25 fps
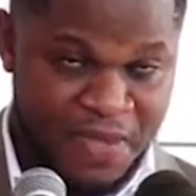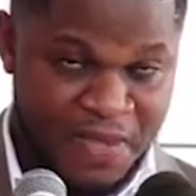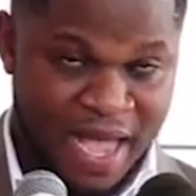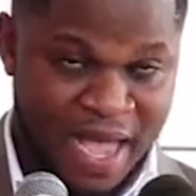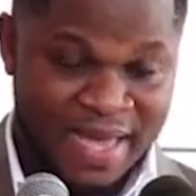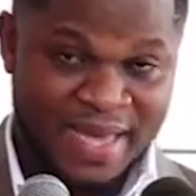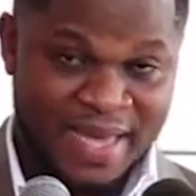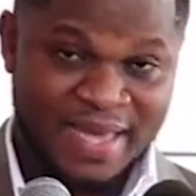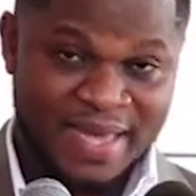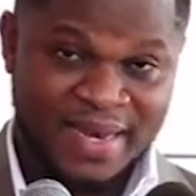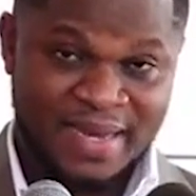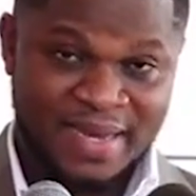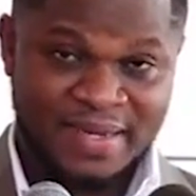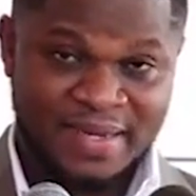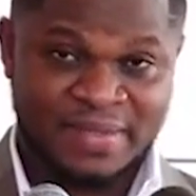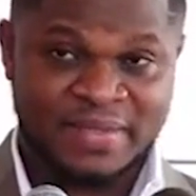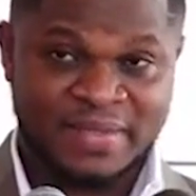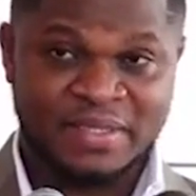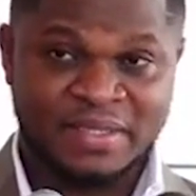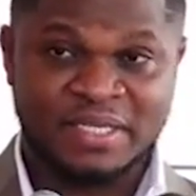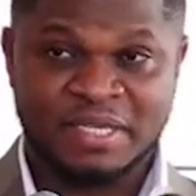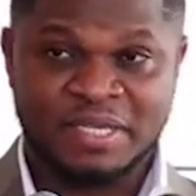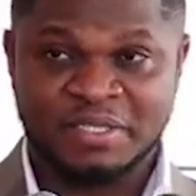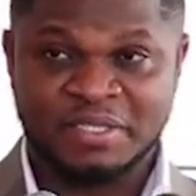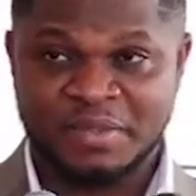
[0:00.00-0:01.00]
Again, ladies
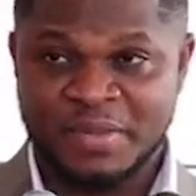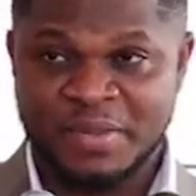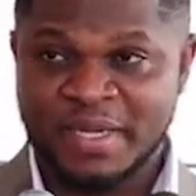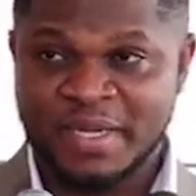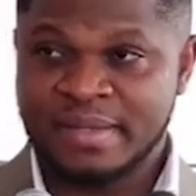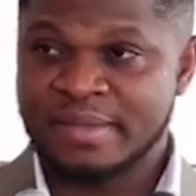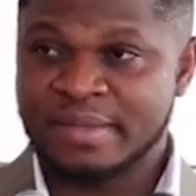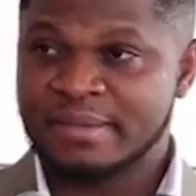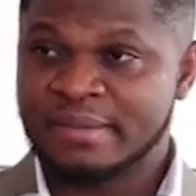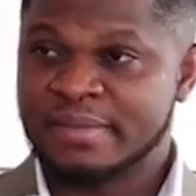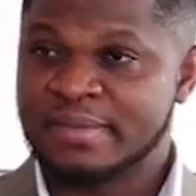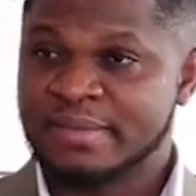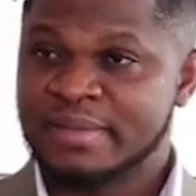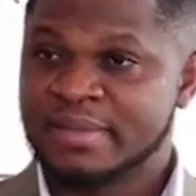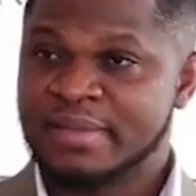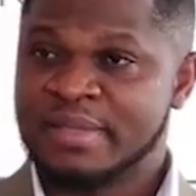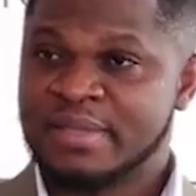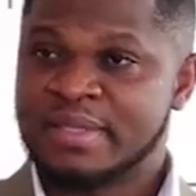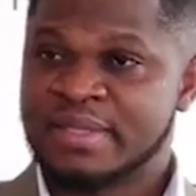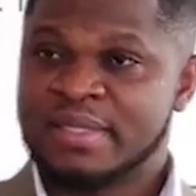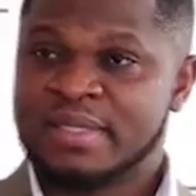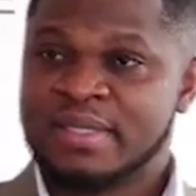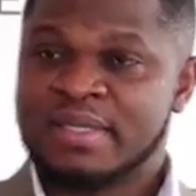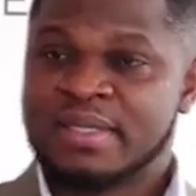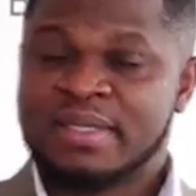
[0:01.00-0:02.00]
and gentlemen,
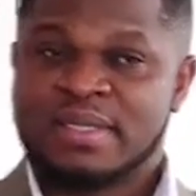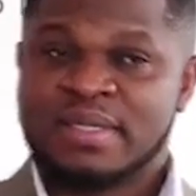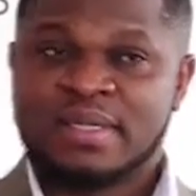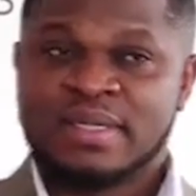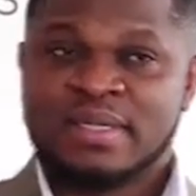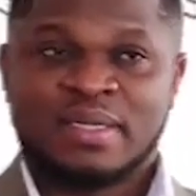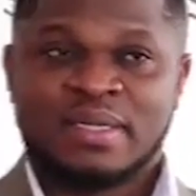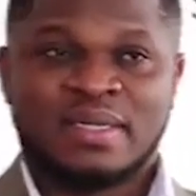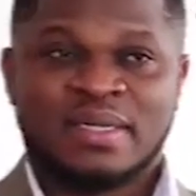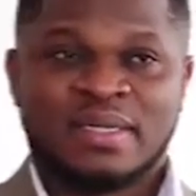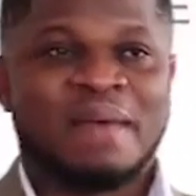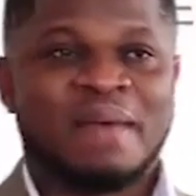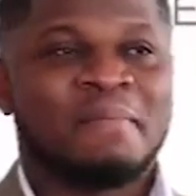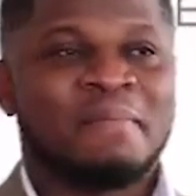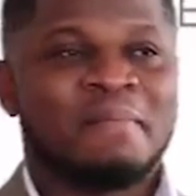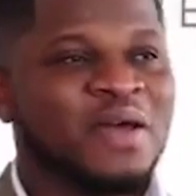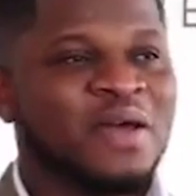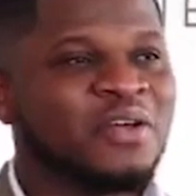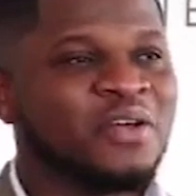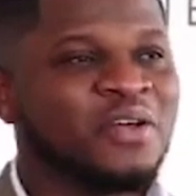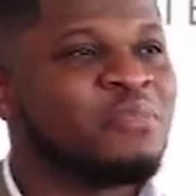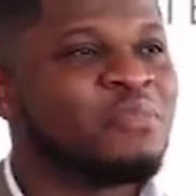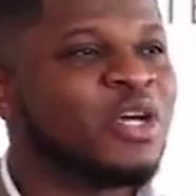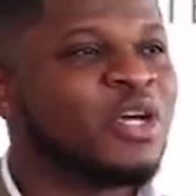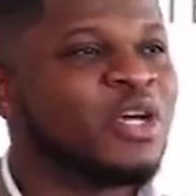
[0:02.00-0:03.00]
the amount
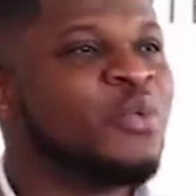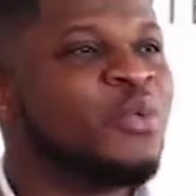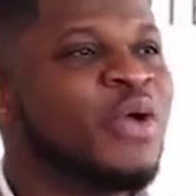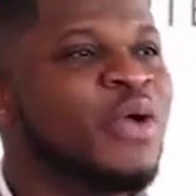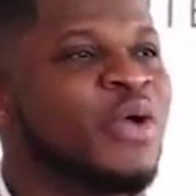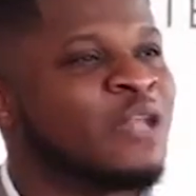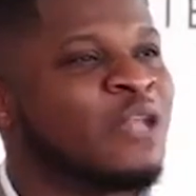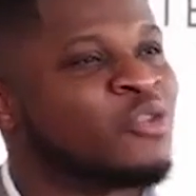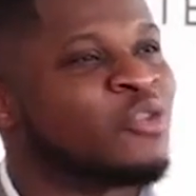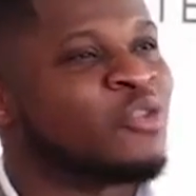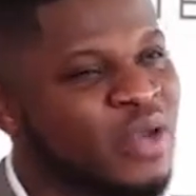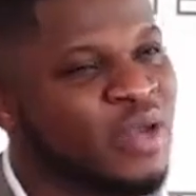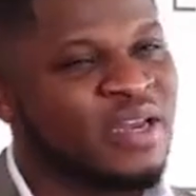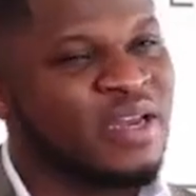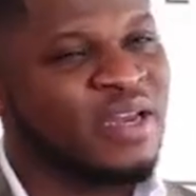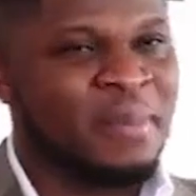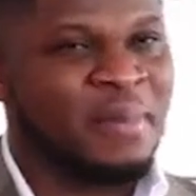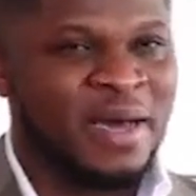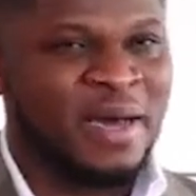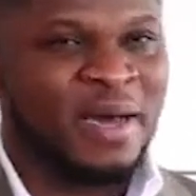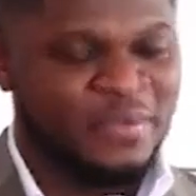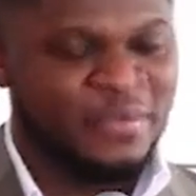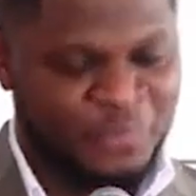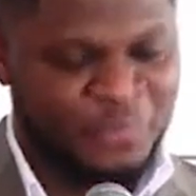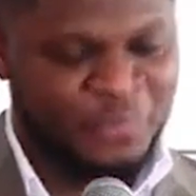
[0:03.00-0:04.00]
of money we are talking
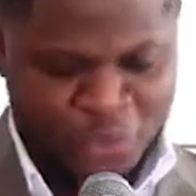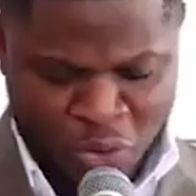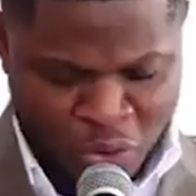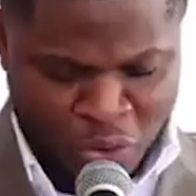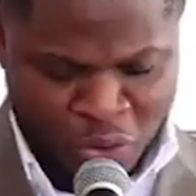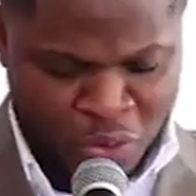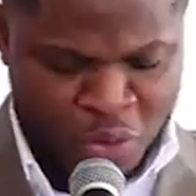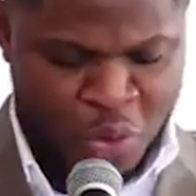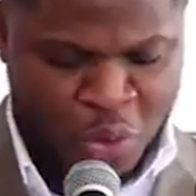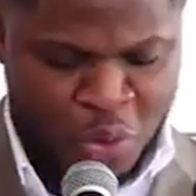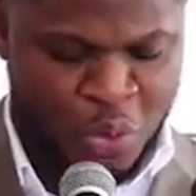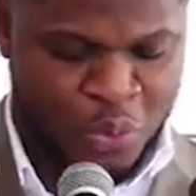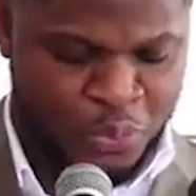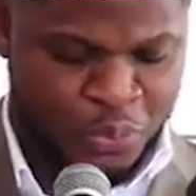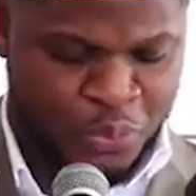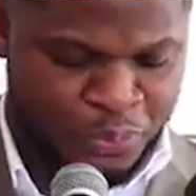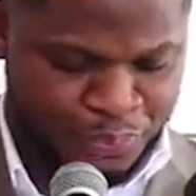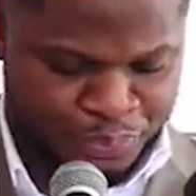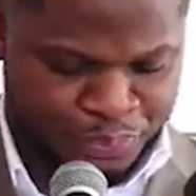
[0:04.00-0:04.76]
about, if you don't know,